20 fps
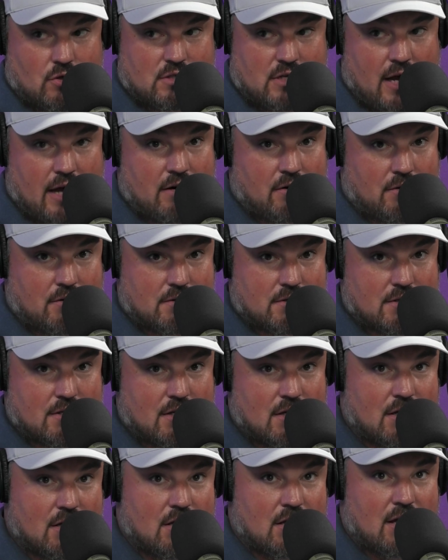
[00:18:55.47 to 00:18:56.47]
titles
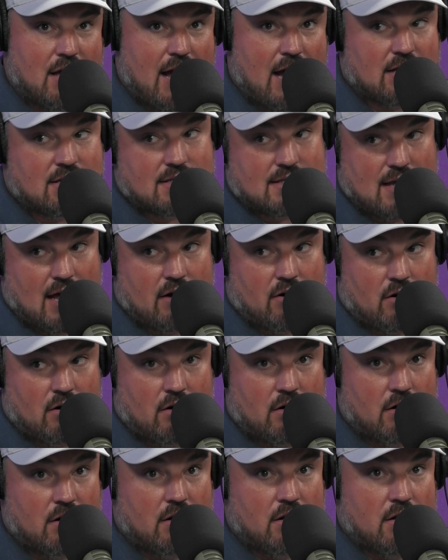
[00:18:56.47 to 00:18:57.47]
at
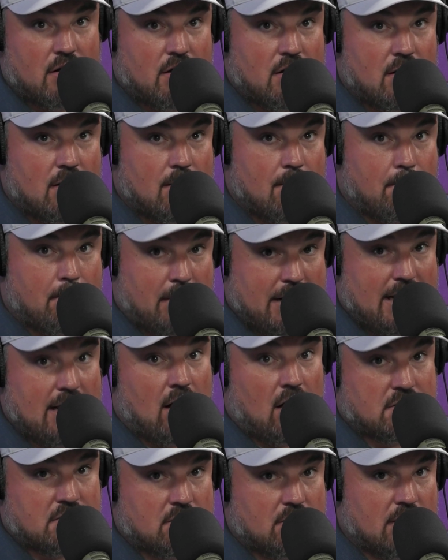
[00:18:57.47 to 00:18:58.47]
center. But he
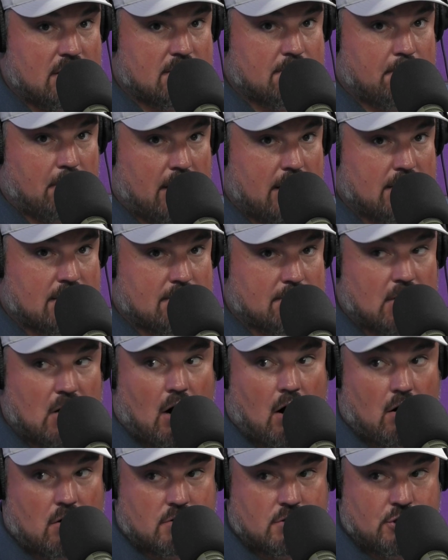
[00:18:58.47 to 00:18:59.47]
also has played some
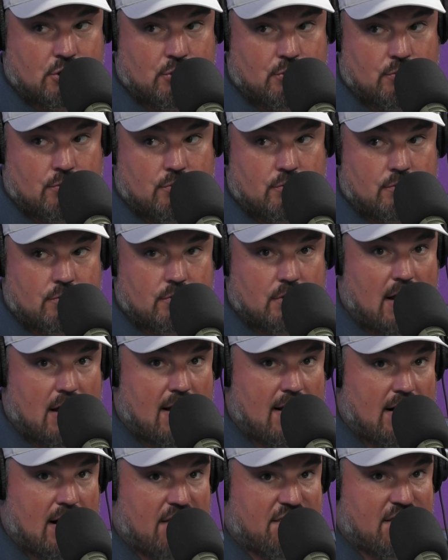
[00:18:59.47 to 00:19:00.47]
guard too,
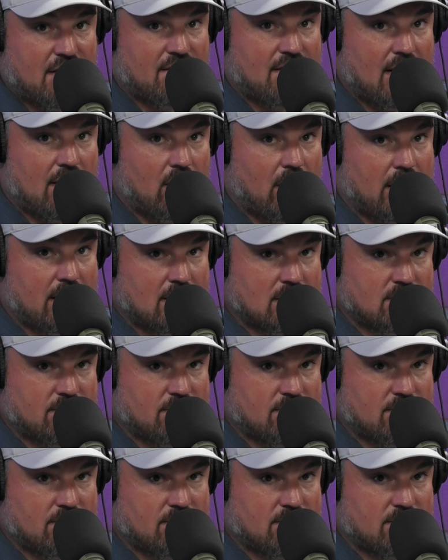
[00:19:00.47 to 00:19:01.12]
and I think they like his